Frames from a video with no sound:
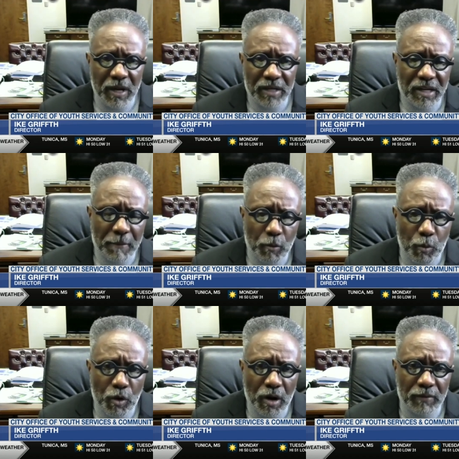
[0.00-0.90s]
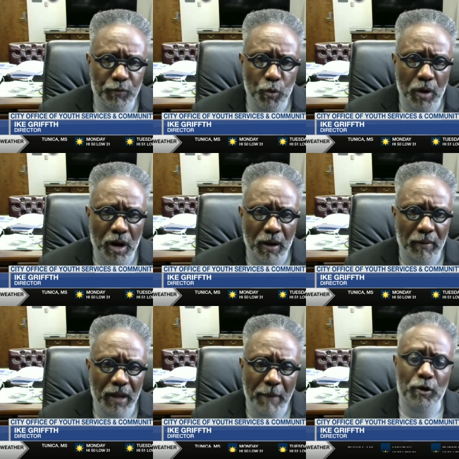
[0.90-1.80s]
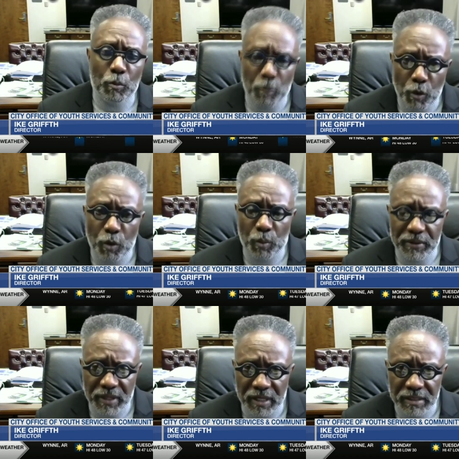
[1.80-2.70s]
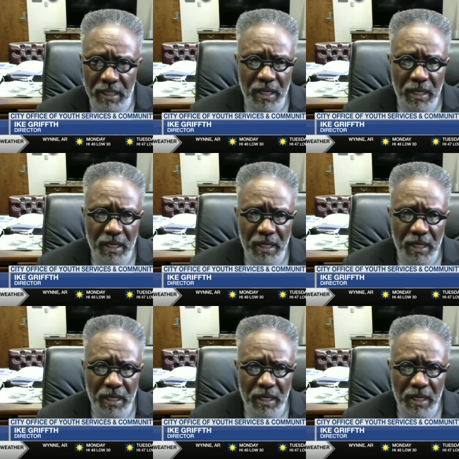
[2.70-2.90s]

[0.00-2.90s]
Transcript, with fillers: number one, for uh, coming on board with us,